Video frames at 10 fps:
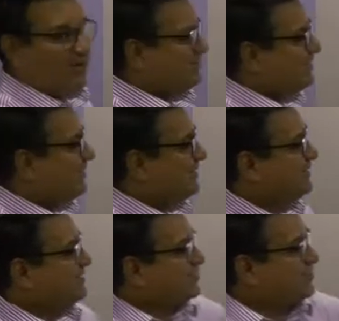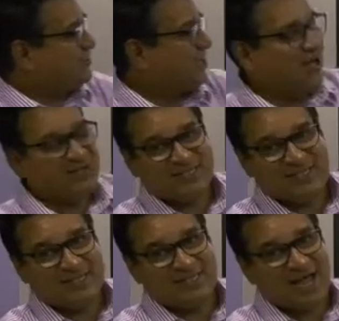out. Charles
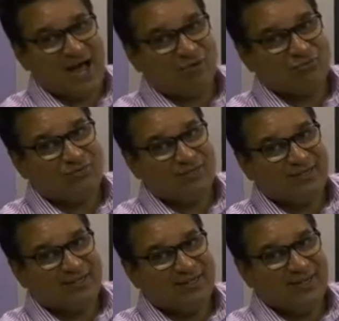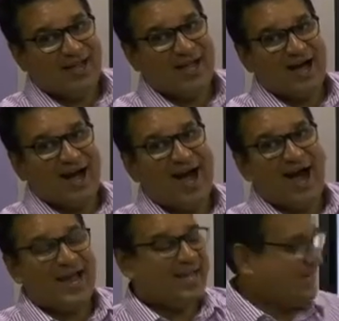is the noun.
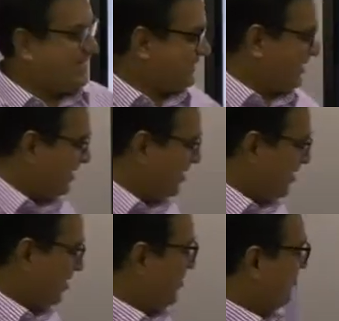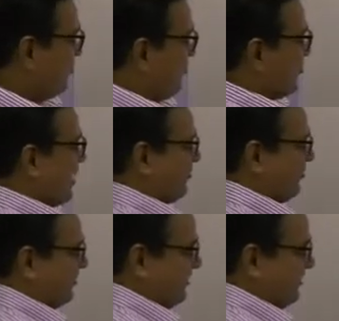I is the pronoun.